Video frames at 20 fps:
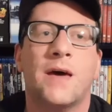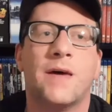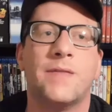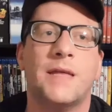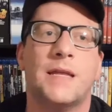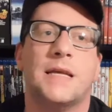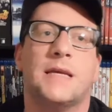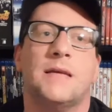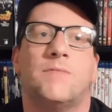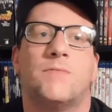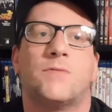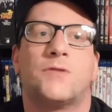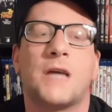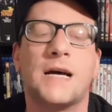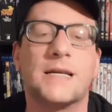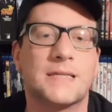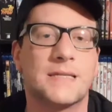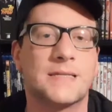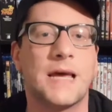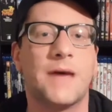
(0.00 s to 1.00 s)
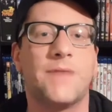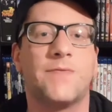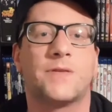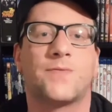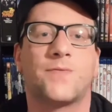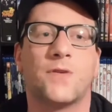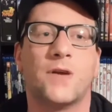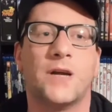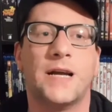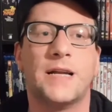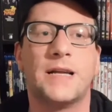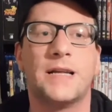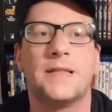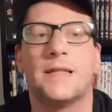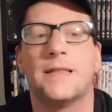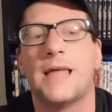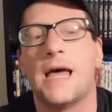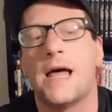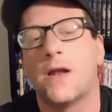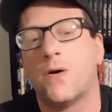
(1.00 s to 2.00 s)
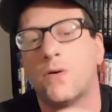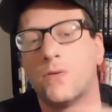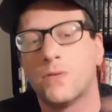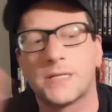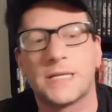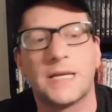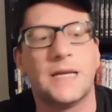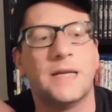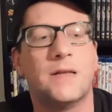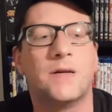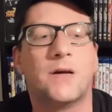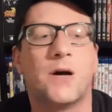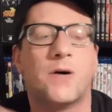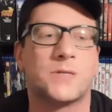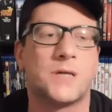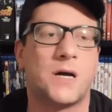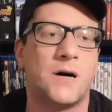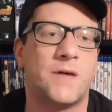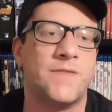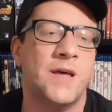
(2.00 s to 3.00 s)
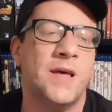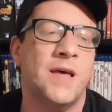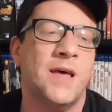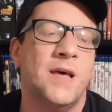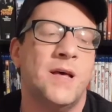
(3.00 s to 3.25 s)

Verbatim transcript: and then he tries to save his friend, and then that whole scene goes off.